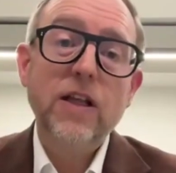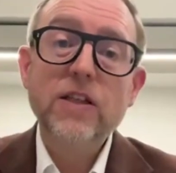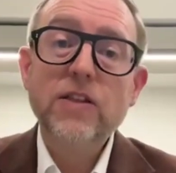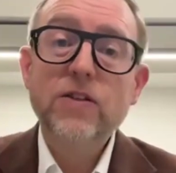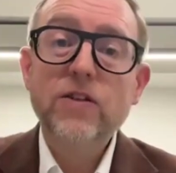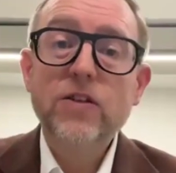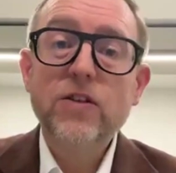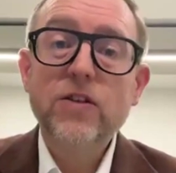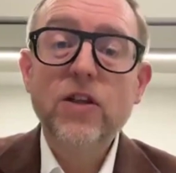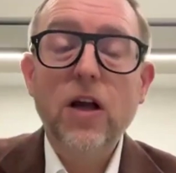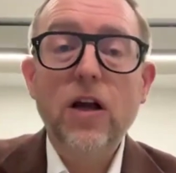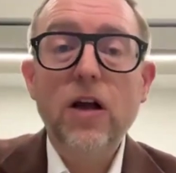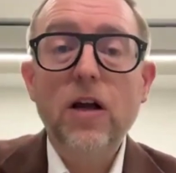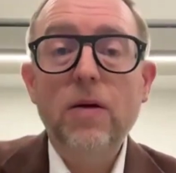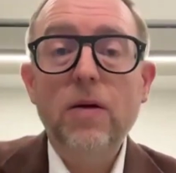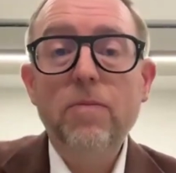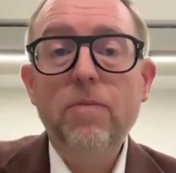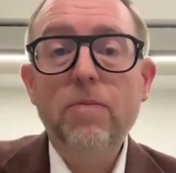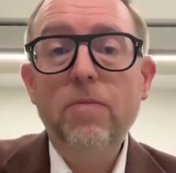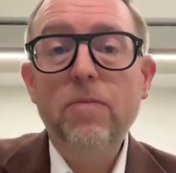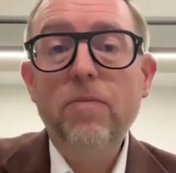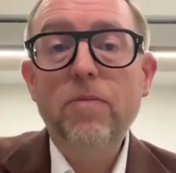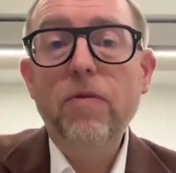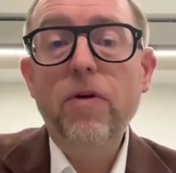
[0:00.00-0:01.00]
that's
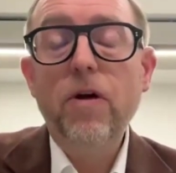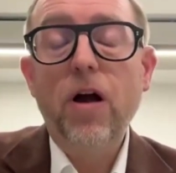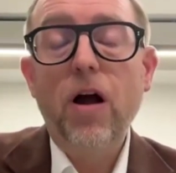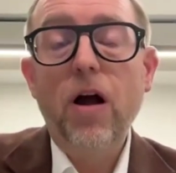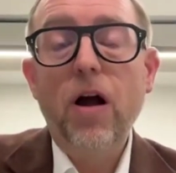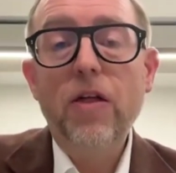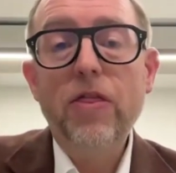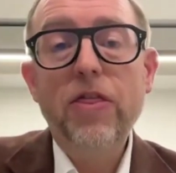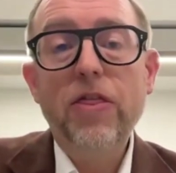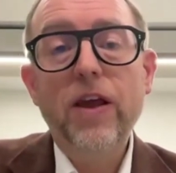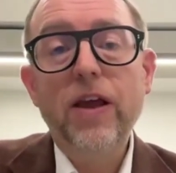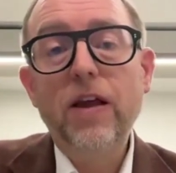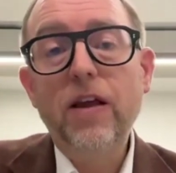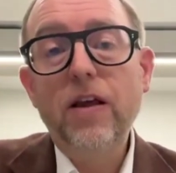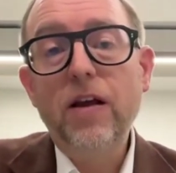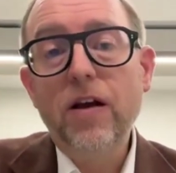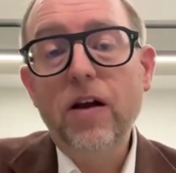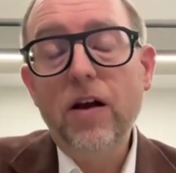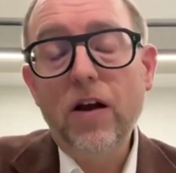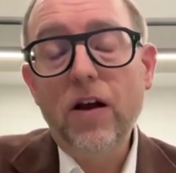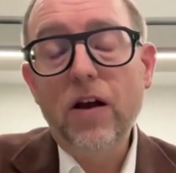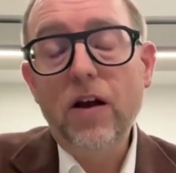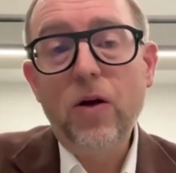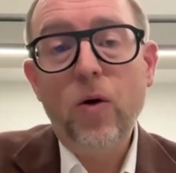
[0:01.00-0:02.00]
I
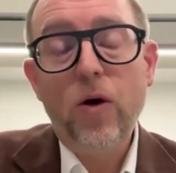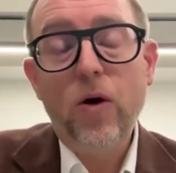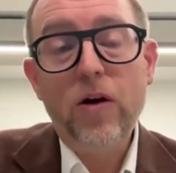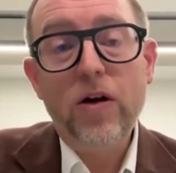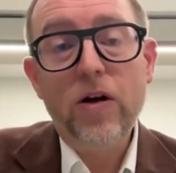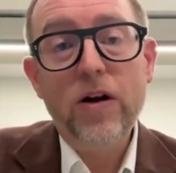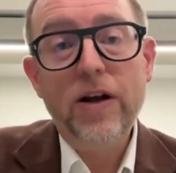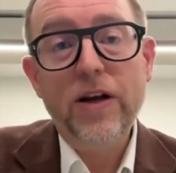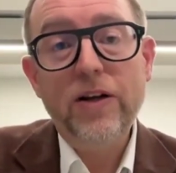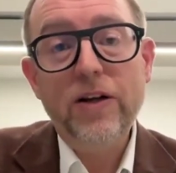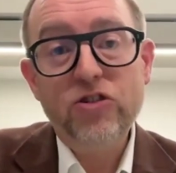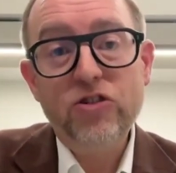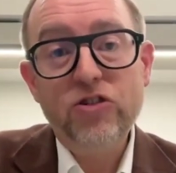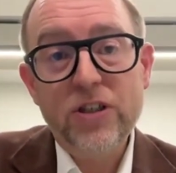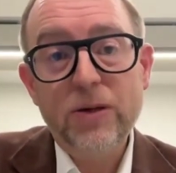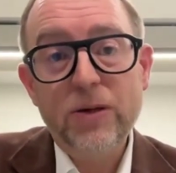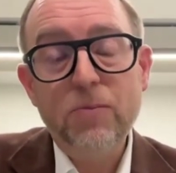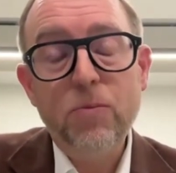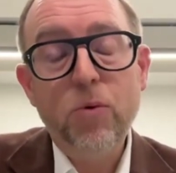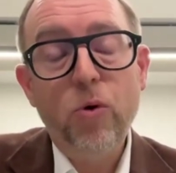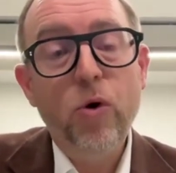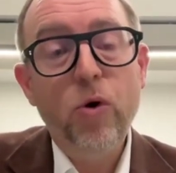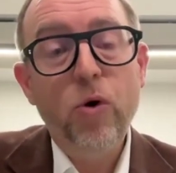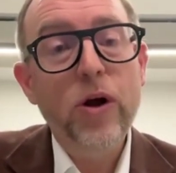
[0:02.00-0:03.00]
think quite an
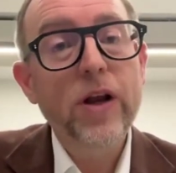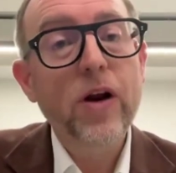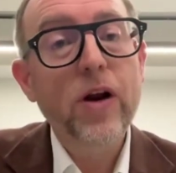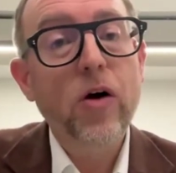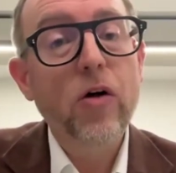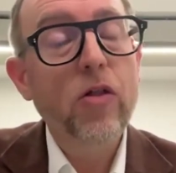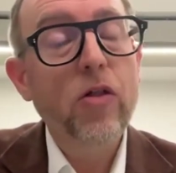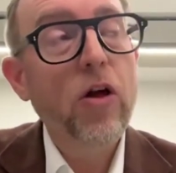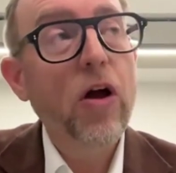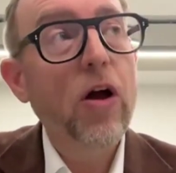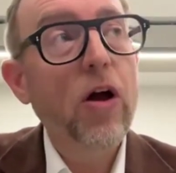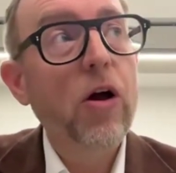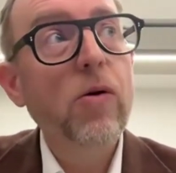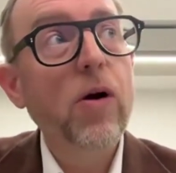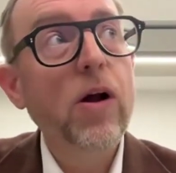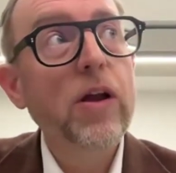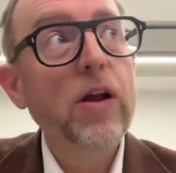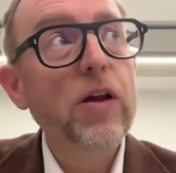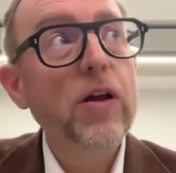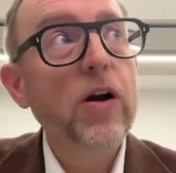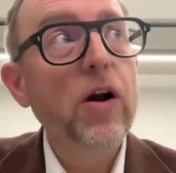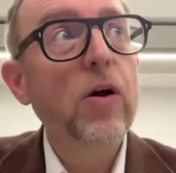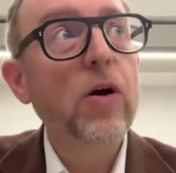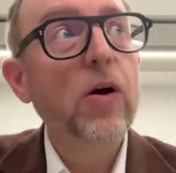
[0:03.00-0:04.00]
interesting point. Although,
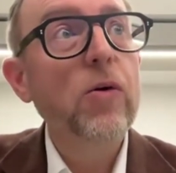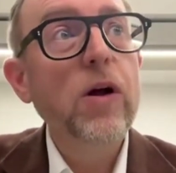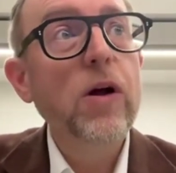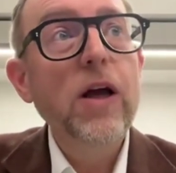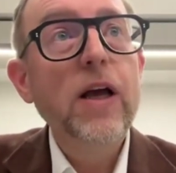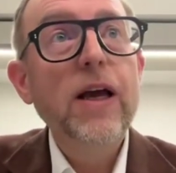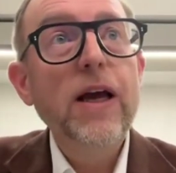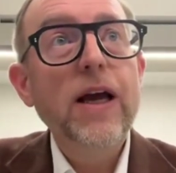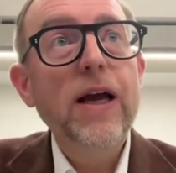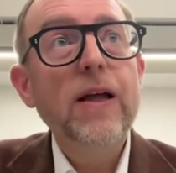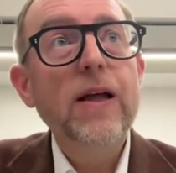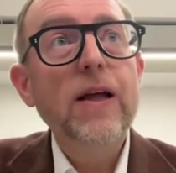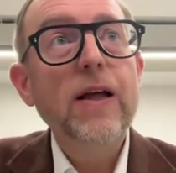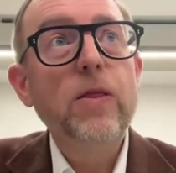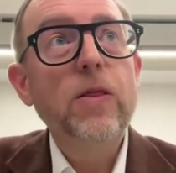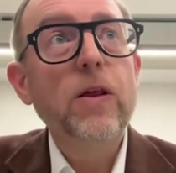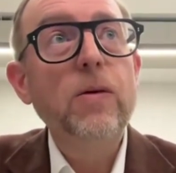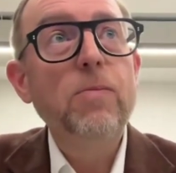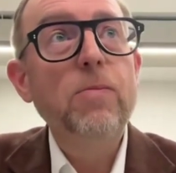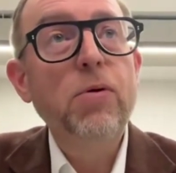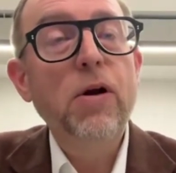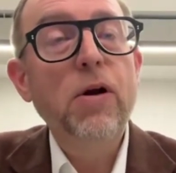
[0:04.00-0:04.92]
you know, the